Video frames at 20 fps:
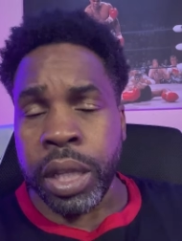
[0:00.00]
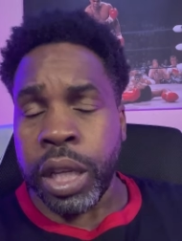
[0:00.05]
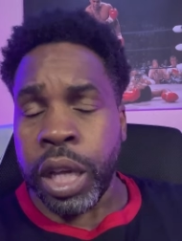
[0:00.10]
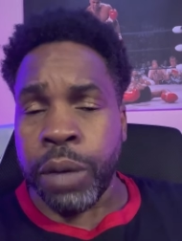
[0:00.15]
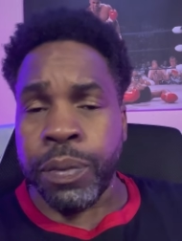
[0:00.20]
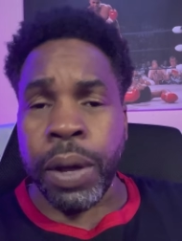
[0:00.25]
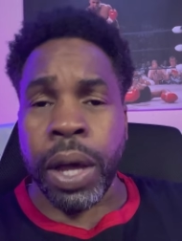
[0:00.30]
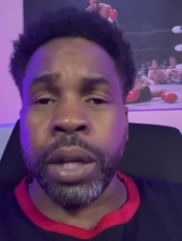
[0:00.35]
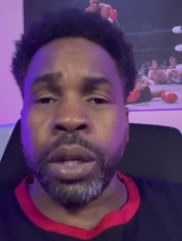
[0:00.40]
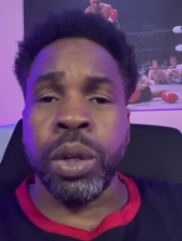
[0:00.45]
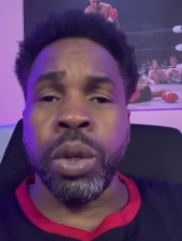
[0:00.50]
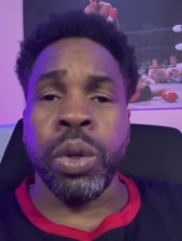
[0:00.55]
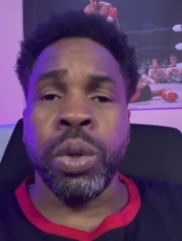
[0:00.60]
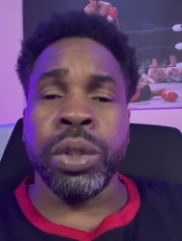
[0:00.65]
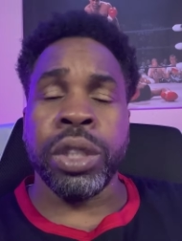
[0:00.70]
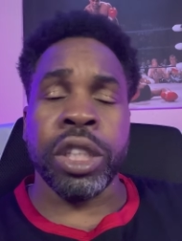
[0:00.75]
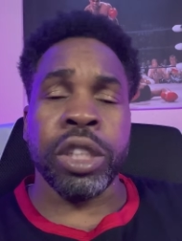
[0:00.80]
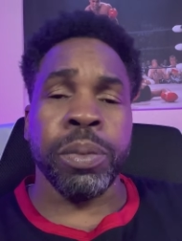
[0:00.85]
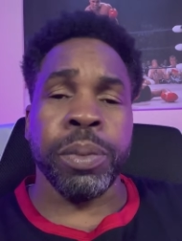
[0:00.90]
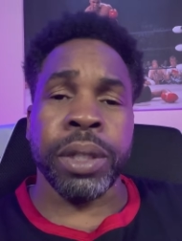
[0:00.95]
If I
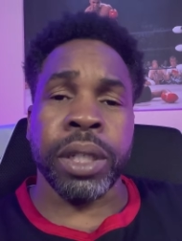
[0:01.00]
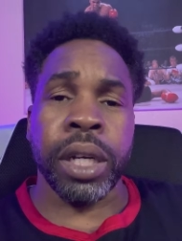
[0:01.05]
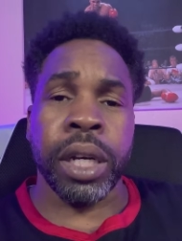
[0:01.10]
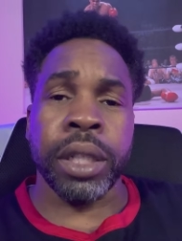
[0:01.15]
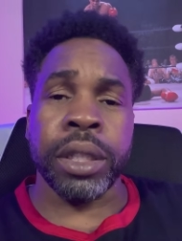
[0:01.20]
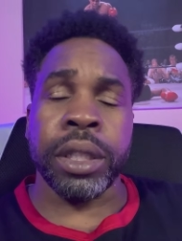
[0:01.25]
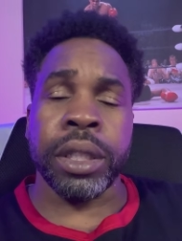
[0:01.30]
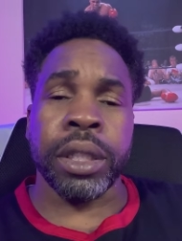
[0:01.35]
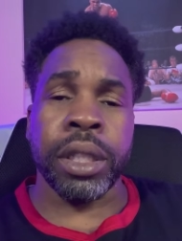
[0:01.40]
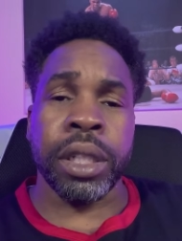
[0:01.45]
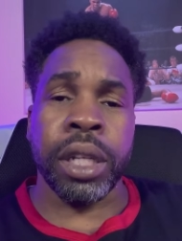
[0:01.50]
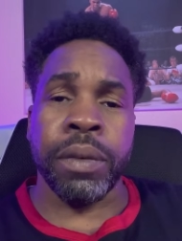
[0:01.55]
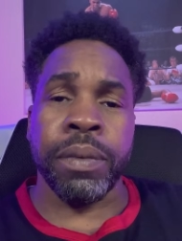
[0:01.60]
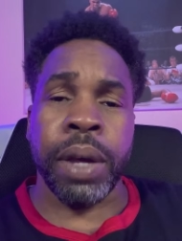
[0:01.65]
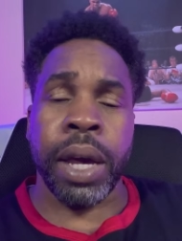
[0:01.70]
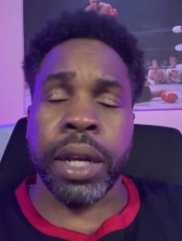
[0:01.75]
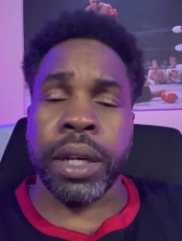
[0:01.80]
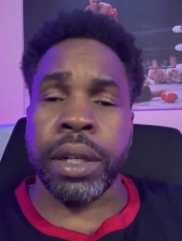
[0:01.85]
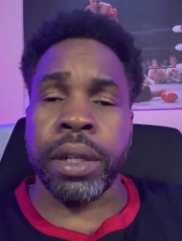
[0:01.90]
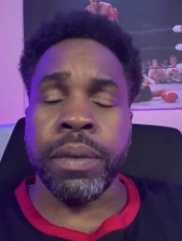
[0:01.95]
lose, it's because it's the
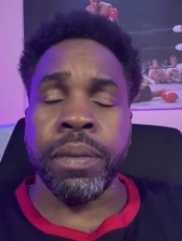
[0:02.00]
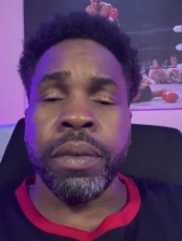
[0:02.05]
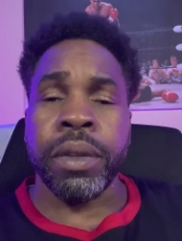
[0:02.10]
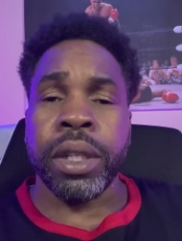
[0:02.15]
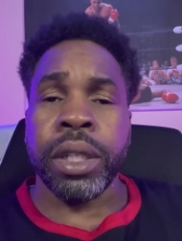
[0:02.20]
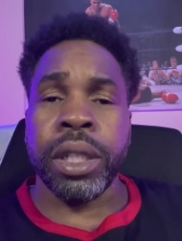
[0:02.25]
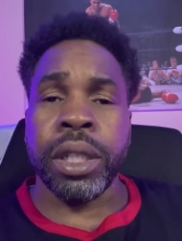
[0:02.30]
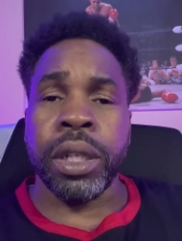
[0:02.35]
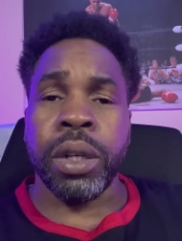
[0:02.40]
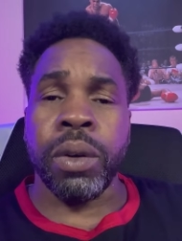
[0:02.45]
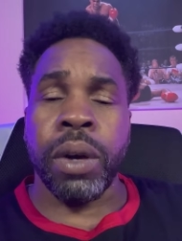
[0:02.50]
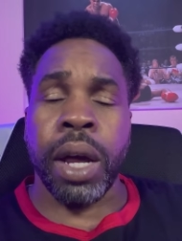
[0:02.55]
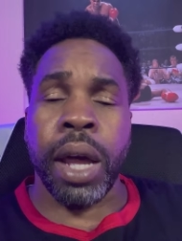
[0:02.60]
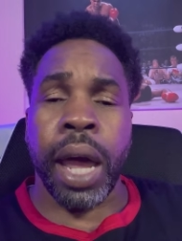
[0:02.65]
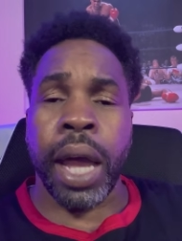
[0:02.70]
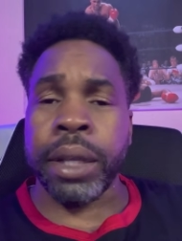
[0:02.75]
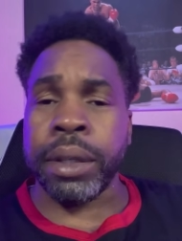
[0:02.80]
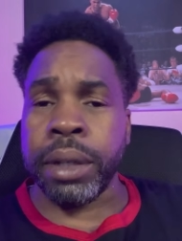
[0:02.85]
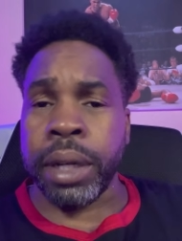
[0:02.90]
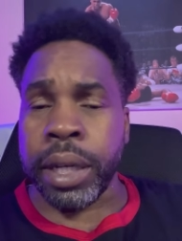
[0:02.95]
Nevada, you know,
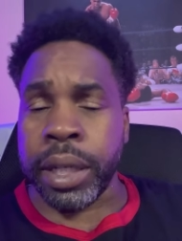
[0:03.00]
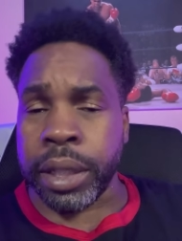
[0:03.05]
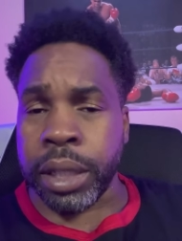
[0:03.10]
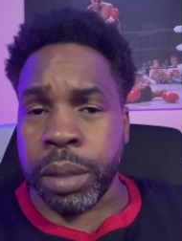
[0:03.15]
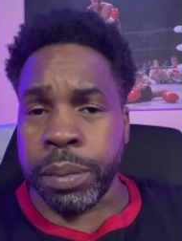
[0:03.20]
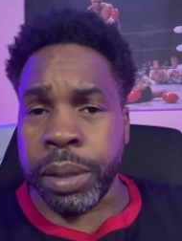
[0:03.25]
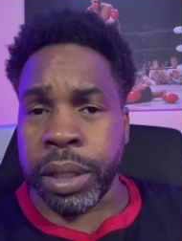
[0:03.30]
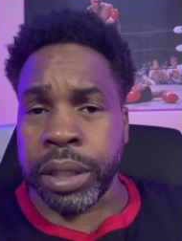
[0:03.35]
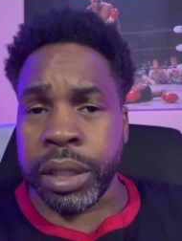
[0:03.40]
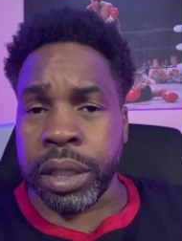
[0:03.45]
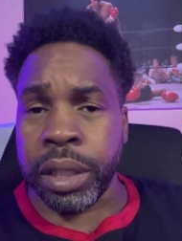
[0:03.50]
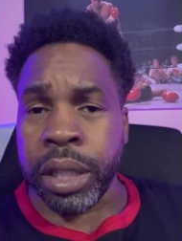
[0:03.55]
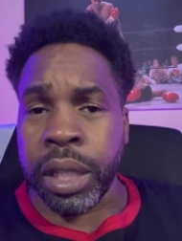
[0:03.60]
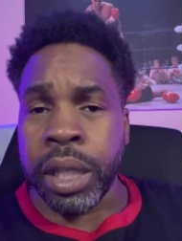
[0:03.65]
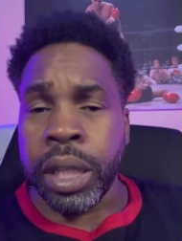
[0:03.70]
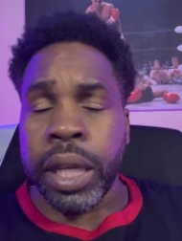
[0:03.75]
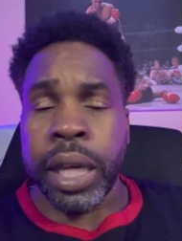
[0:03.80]
athletic commission.